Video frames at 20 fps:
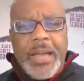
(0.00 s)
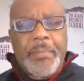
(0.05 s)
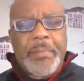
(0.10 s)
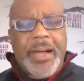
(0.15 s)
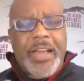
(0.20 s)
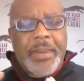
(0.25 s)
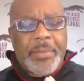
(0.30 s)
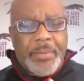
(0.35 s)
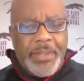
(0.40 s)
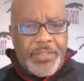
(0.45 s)

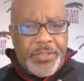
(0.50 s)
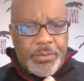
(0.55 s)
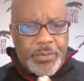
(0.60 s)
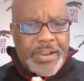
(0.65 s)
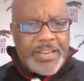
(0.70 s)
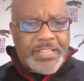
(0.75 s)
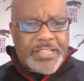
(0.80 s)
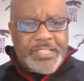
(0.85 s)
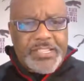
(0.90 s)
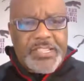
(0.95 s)
might have made the
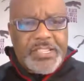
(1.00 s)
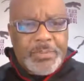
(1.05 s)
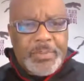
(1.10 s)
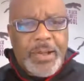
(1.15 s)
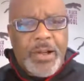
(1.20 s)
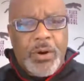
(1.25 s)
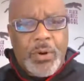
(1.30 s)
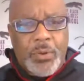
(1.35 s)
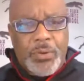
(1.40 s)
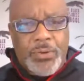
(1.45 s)
right decision
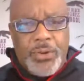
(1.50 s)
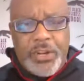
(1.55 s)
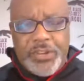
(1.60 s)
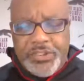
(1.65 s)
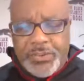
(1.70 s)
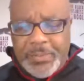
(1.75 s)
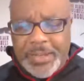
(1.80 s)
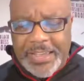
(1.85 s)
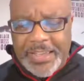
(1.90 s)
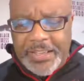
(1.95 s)
by holding
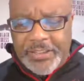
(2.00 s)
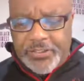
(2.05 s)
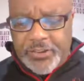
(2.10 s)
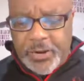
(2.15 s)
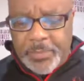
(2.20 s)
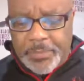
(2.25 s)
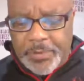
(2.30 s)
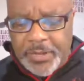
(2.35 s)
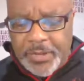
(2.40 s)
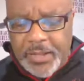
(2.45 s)
on to my
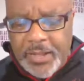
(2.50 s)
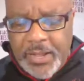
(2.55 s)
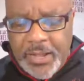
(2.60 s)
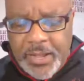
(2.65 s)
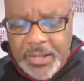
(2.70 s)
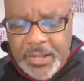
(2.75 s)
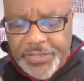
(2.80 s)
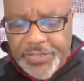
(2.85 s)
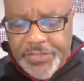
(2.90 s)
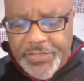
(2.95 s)
XRP.
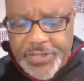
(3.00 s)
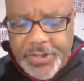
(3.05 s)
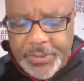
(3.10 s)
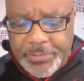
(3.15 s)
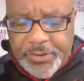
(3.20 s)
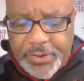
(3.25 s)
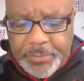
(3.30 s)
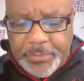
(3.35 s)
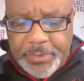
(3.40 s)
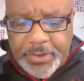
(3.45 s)
Hit the
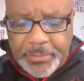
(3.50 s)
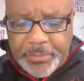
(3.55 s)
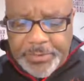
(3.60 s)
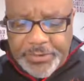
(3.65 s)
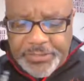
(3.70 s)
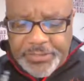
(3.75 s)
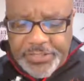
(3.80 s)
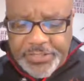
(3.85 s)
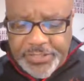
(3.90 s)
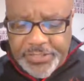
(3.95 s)
thumbs up button.
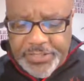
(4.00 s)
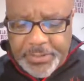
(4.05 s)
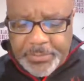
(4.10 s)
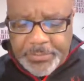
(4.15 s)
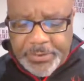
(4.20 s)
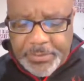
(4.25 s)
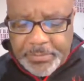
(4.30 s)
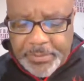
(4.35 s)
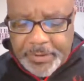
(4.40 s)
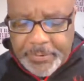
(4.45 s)
Please hit the
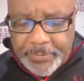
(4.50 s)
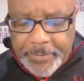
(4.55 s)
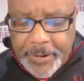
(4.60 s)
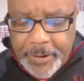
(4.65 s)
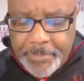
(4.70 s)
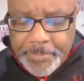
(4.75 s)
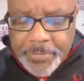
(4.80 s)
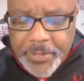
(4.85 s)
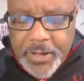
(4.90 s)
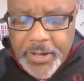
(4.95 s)
thumbs up button.
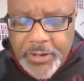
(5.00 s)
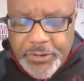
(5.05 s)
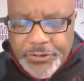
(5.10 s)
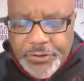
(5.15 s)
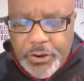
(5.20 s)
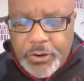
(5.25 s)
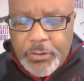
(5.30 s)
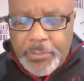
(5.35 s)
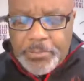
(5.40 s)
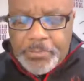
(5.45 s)

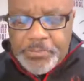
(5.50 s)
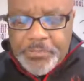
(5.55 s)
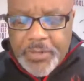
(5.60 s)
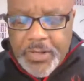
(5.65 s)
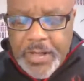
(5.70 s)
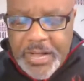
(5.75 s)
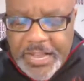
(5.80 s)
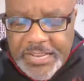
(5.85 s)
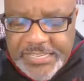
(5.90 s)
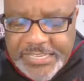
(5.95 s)
So
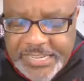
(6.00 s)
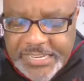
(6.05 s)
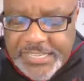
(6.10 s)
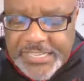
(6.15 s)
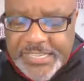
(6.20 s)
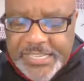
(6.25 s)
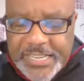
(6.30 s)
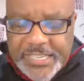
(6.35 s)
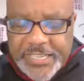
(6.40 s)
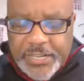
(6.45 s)

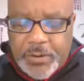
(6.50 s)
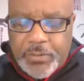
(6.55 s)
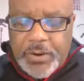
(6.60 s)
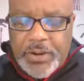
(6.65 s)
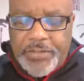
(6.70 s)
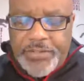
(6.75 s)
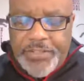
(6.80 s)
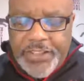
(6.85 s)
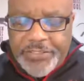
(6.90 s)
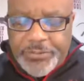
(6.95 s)
Deaton says that
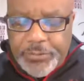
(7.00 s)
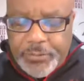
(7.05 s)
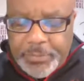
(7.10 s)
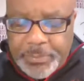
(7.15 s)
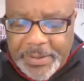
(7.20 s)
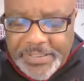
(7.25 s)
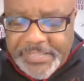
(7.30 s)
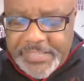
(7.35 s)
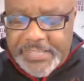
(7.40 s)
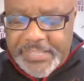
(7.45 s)
Grunfest was
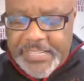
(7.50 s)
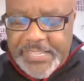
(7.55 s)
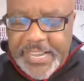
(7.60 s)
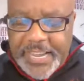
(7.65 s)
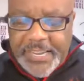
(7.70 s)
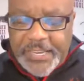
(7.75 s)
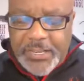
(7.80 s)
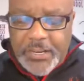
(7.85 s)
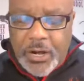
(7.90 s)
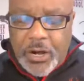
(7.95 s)
basically
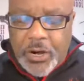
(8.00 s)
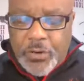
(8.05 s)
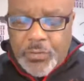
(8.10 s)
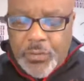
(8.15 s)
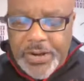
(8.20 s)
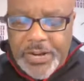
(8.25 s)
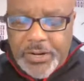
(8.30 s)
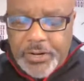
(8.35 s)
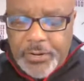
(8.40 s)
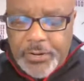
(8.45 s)
saying on
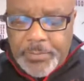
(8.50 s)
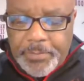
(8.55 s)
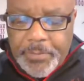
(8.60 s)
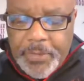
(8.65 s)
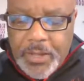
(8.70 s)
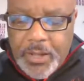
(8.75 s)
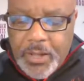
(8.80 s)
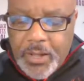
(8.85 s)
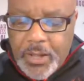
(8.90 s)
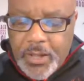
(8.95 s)
record
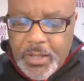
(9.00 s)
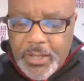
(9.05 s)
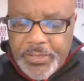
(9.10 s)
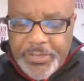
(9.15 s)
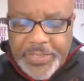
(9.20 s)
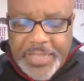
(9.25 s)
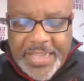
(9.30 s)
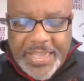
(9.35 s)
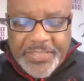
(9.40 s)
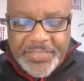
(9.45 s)

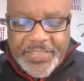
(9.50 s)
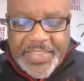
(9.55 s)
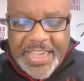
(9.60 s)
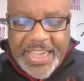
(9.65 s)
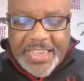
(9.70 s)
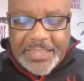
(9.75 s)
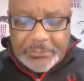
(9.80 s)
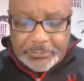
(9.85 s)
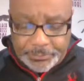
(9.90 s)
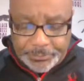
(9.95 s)

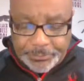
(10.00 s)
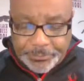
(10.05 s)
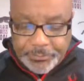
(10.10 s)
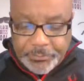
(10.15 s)
that